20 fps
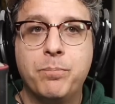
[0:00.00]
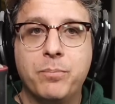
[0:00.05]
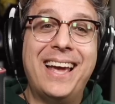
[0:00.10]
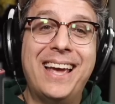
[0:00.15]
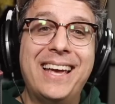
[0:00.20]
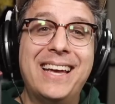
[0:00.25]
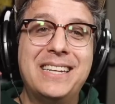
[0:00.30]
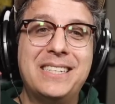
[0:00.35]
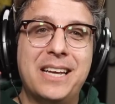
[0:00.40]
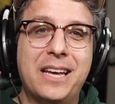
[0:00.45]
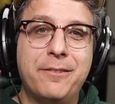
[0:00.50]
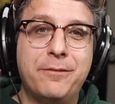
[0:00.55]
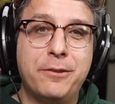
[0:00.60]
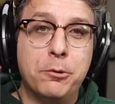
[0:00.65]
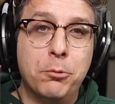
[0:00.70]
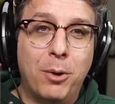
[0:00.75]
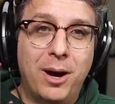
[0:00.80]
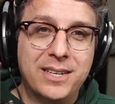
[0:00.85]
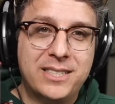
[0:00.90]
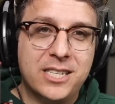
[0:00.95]
And if you
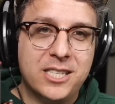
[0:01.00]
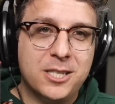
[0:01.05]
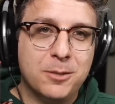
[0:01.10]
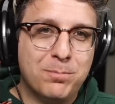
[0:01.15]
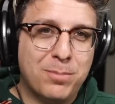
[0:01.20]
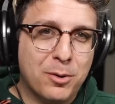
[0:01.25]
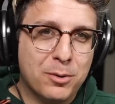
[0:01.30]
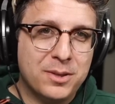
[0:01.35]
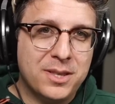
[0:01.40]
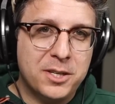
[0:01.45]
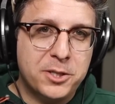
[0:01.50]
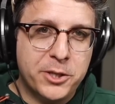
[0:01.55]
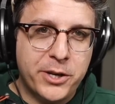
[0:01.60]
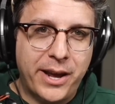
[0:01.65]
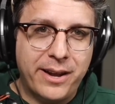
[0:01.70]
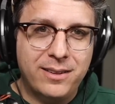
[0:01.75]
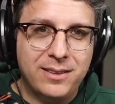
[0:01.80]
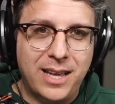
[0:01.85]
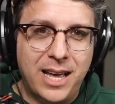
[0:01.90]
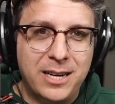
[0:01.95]
want to support the
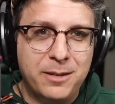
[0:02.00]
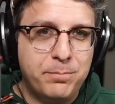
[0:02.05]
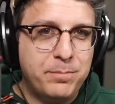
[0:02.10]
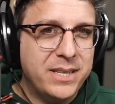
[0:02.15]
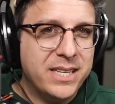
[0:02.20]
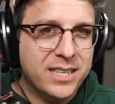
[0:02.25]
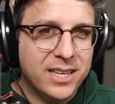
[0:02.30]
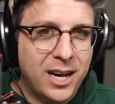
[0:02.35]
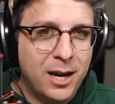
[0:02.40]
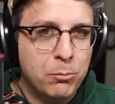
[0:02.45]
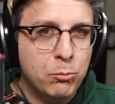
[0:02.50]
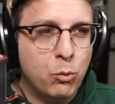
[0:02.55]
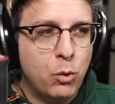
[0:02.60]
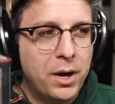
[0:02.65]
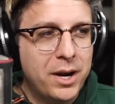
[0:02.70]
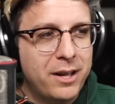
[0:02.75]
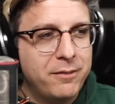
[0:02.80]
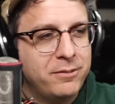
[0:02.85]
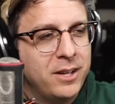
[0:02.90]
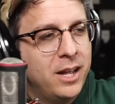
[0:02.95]
channel and become
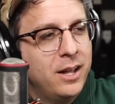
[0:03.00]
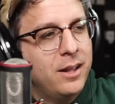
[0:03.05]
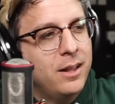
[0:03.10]
one of